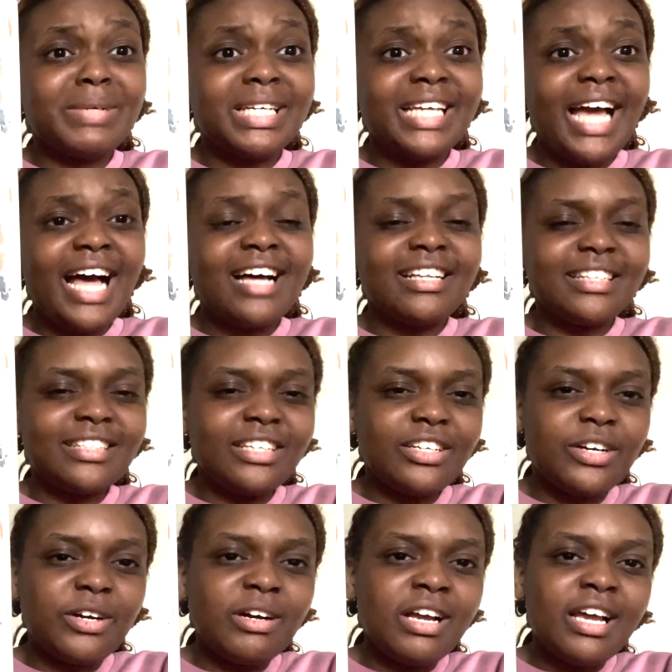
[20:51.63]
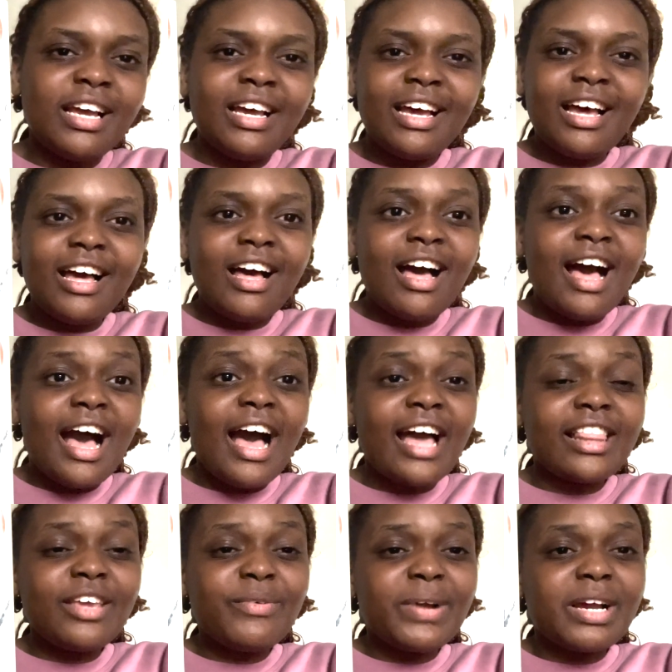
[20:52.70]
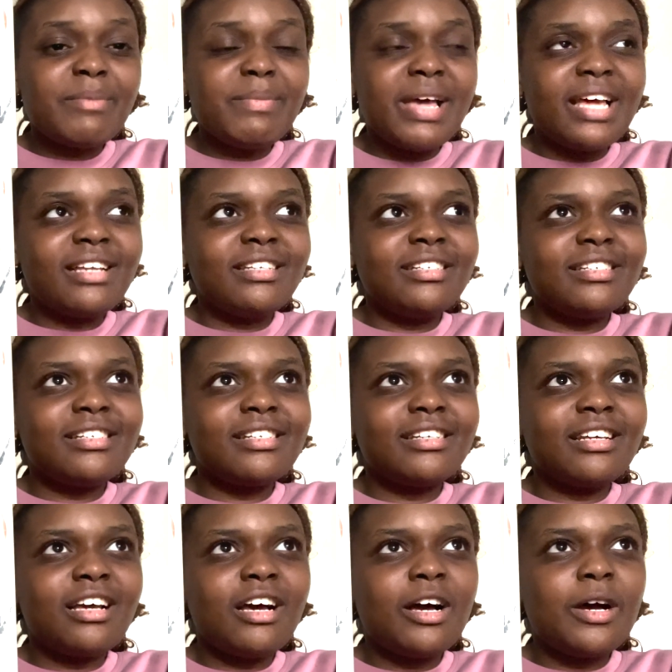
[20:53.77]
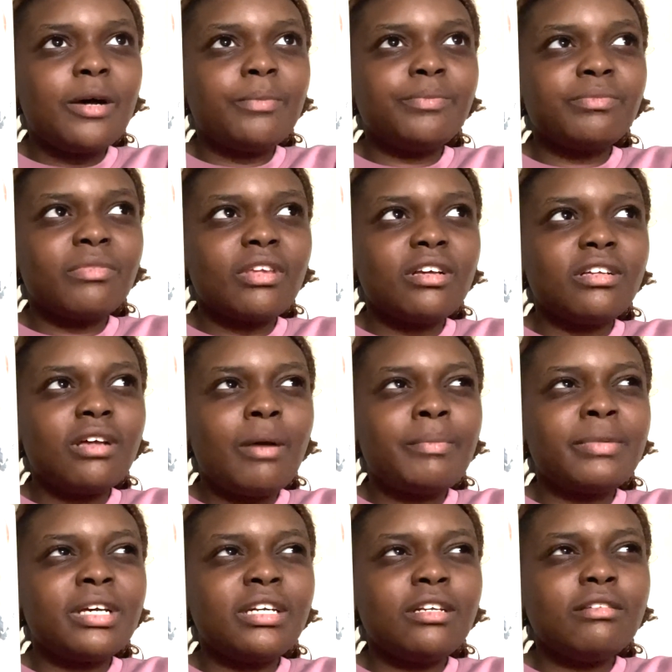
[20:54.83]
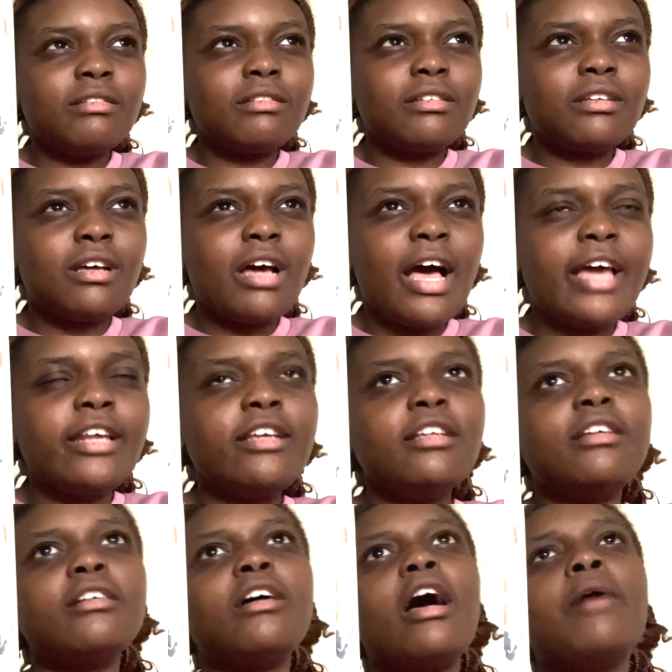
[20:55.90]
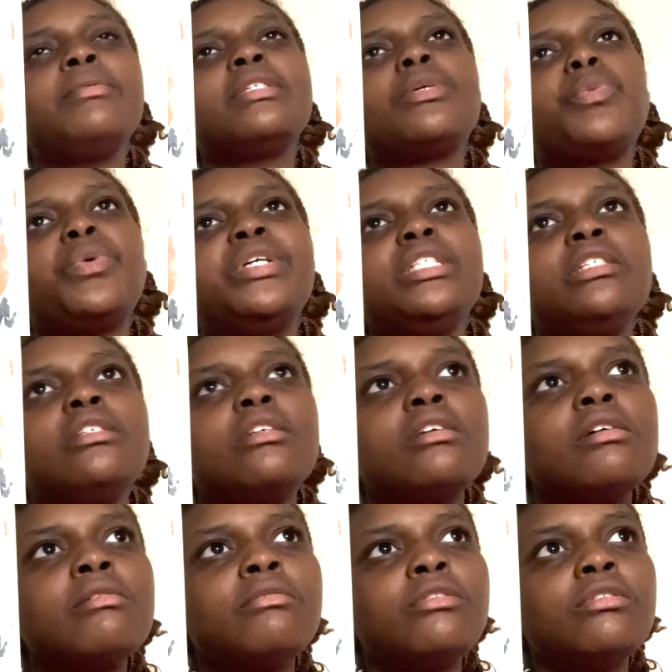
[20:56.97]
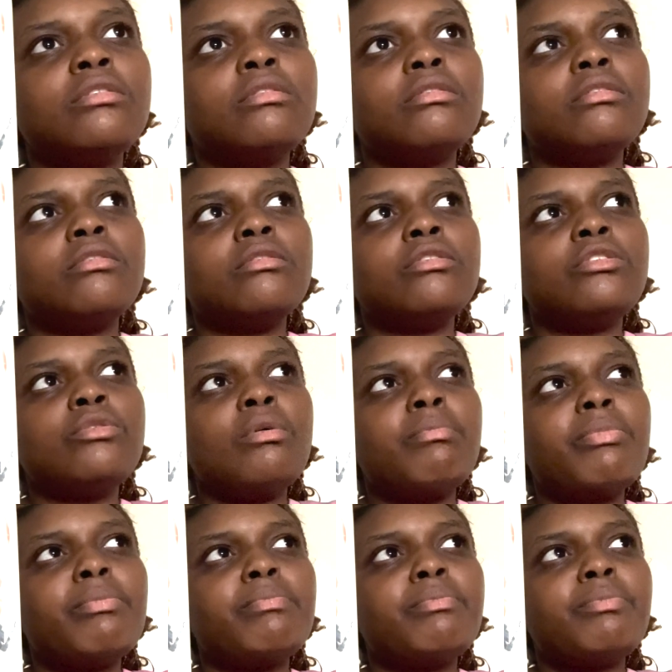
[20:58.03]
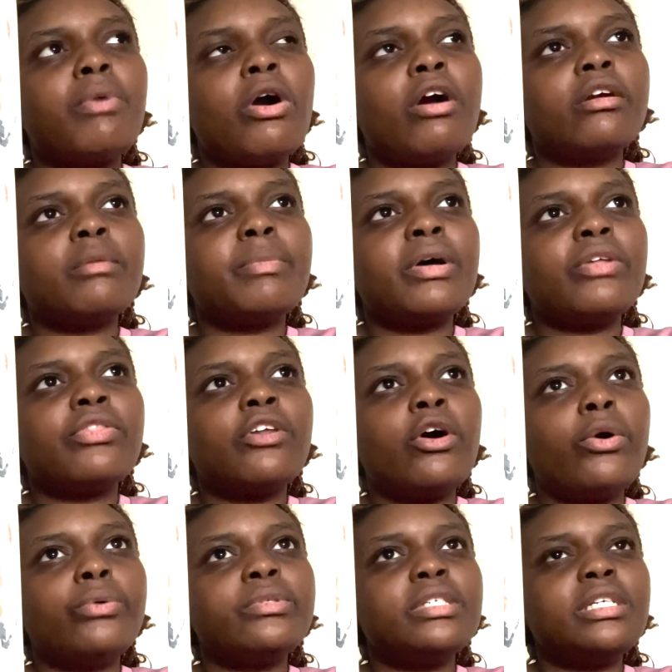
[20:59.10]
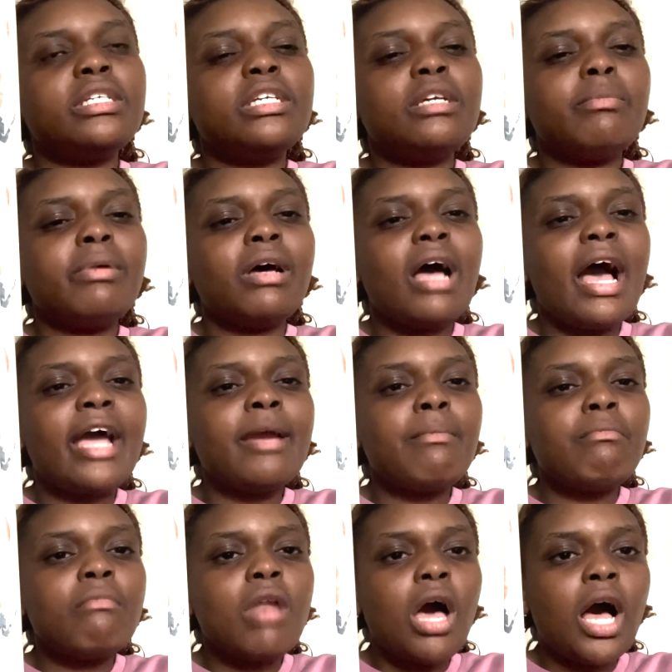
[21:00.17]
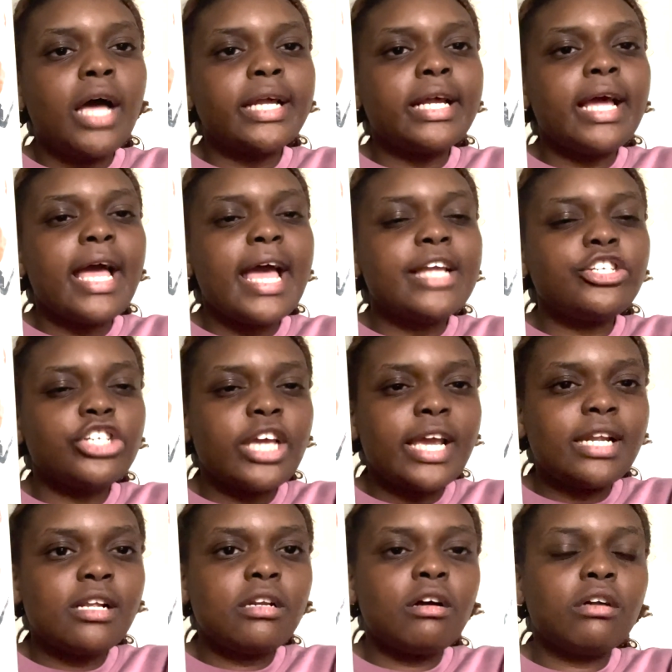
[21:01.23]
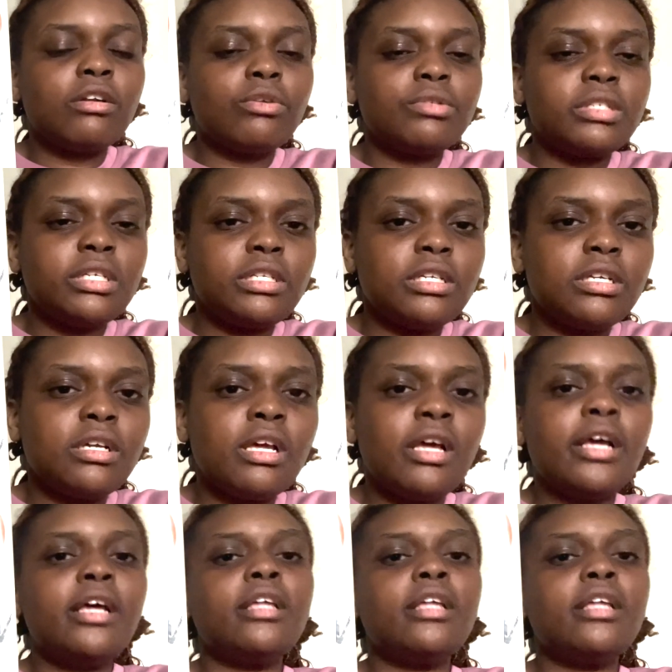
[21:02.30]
But yeah, you know, highly recommend. I'm gonna. I was going to do a part about the OCD, but I am not educated on OCD.